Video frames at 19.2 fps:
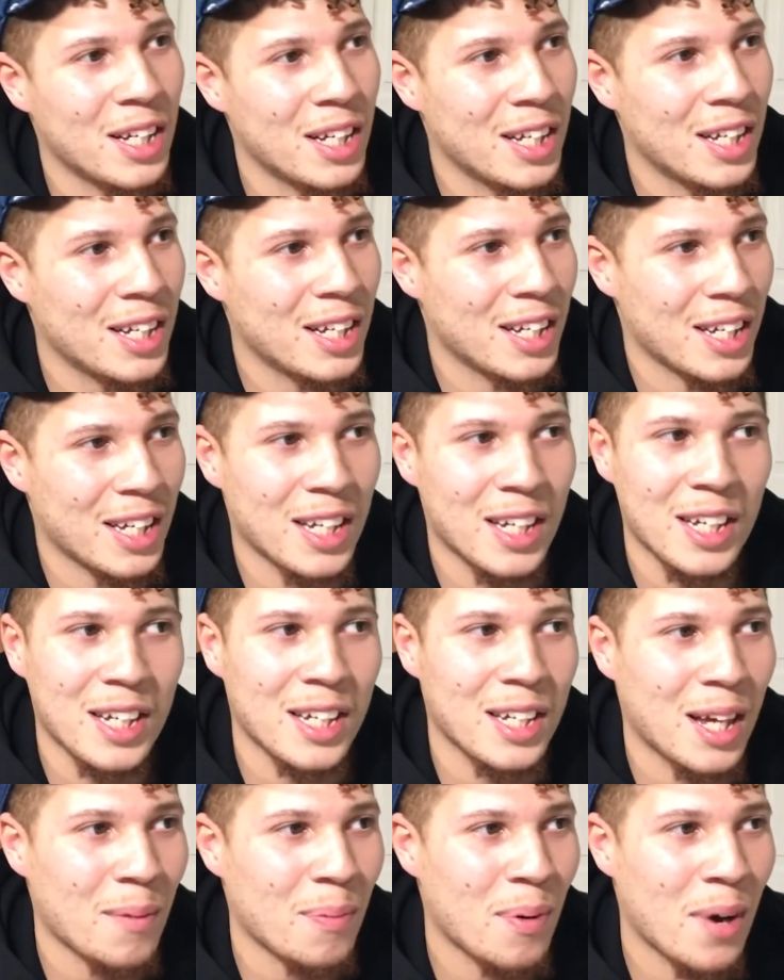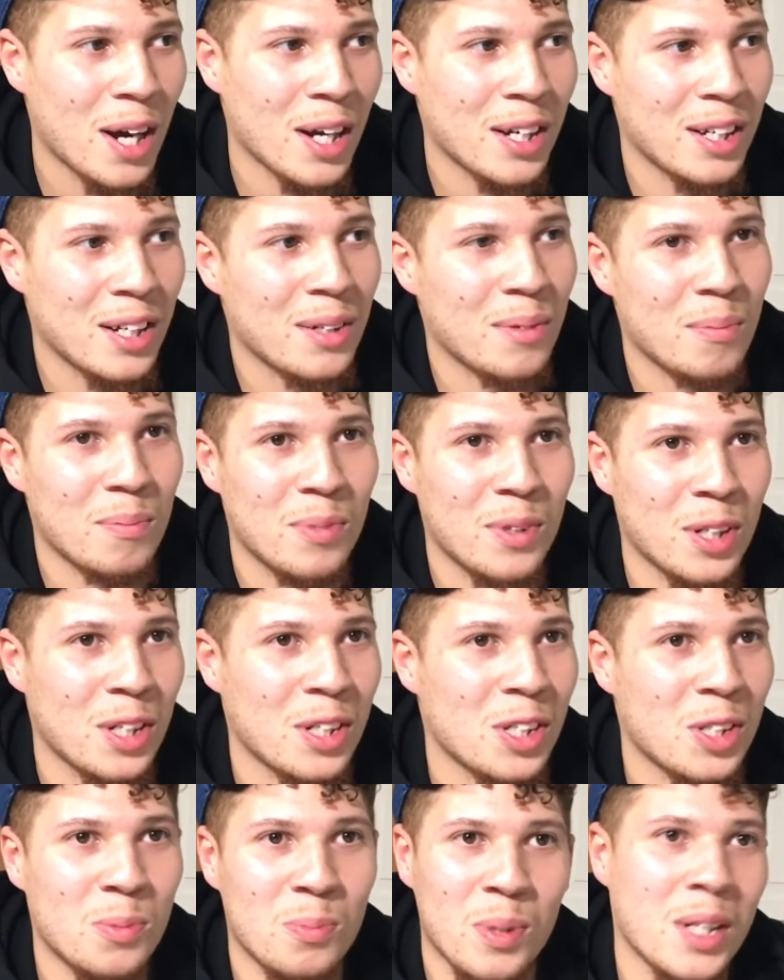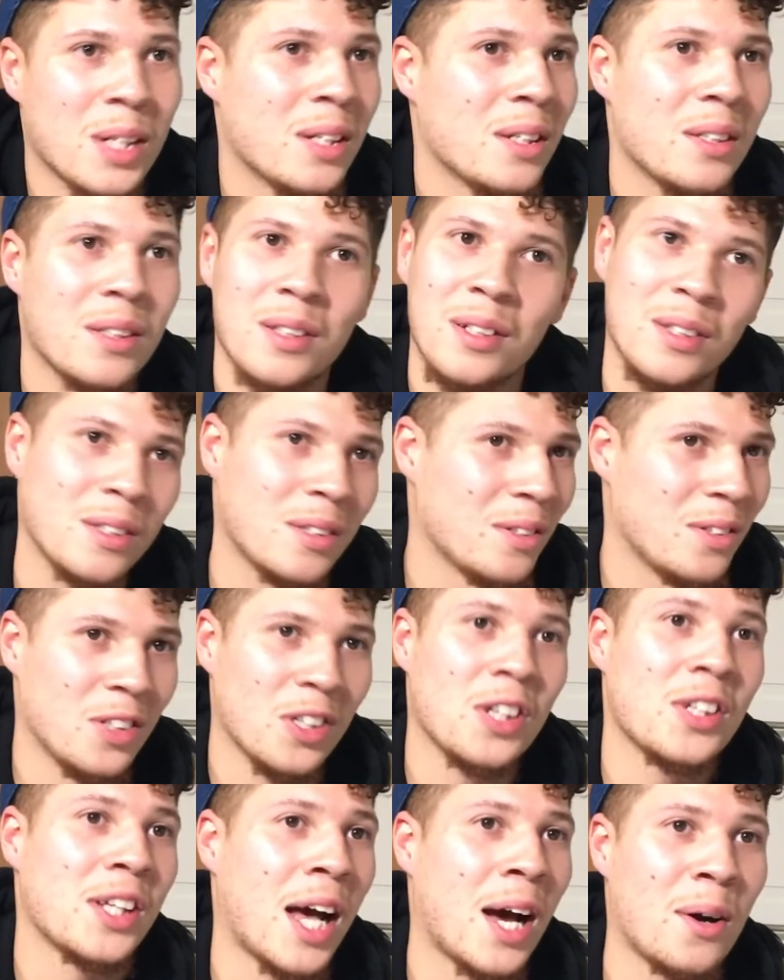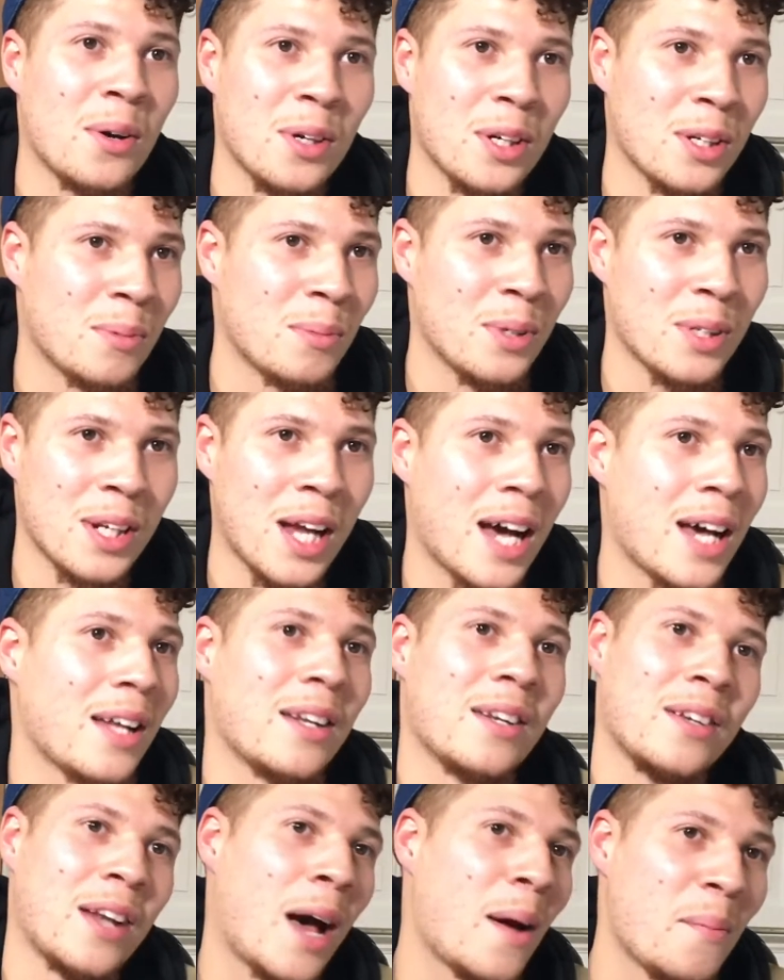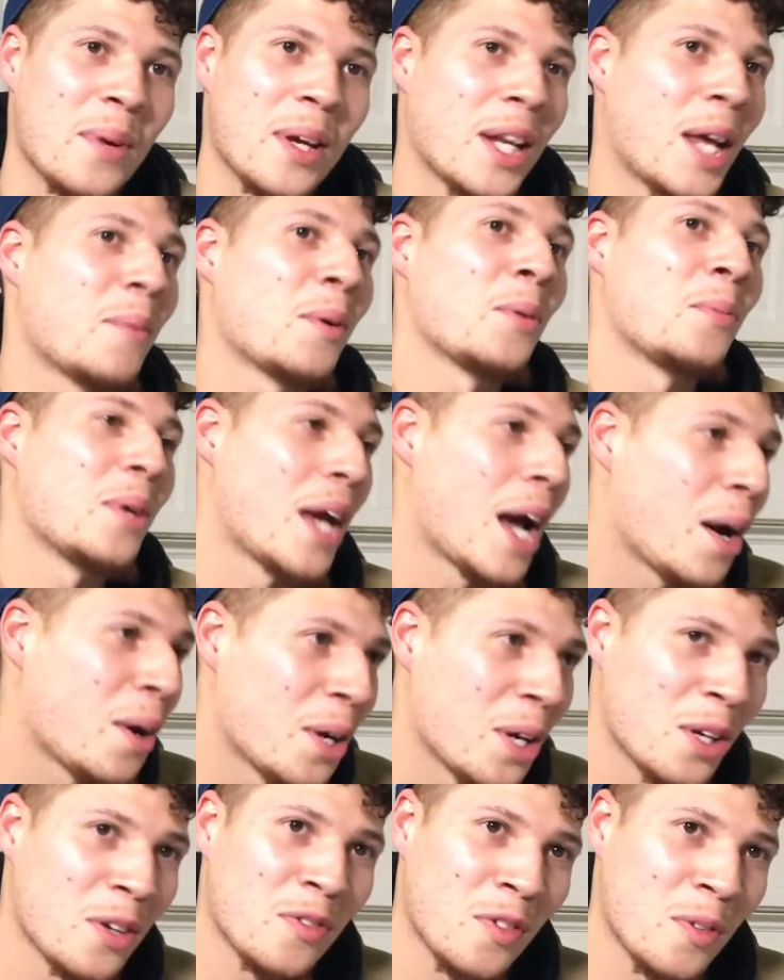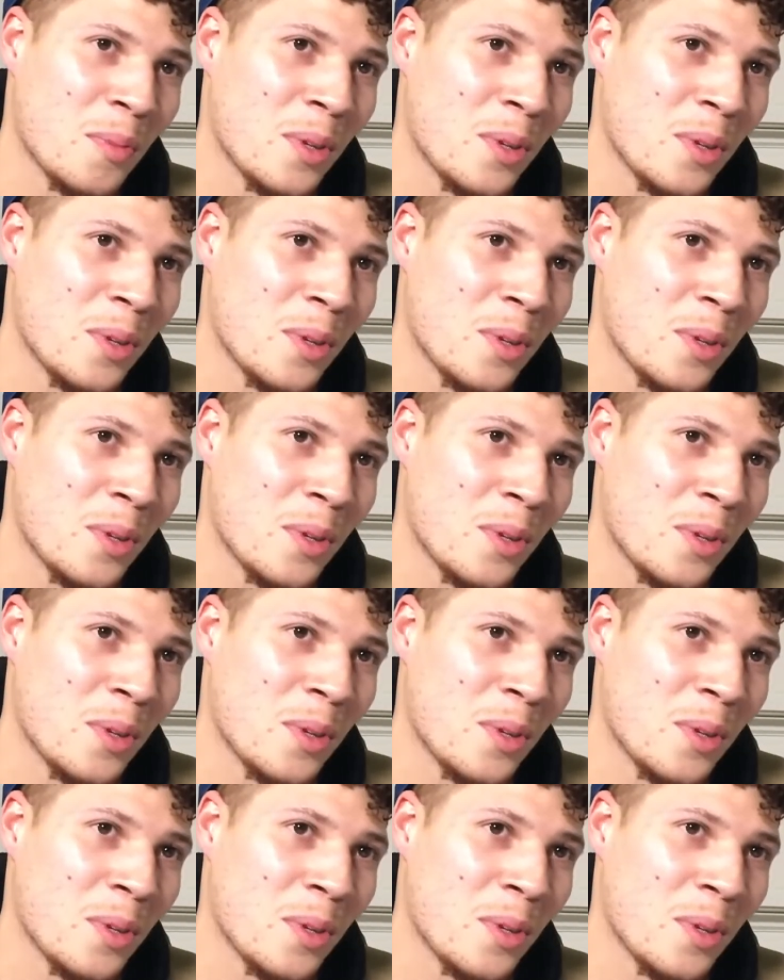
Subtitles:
Yeah, I probably could have just been out here, but not being able to be out here. You feel me?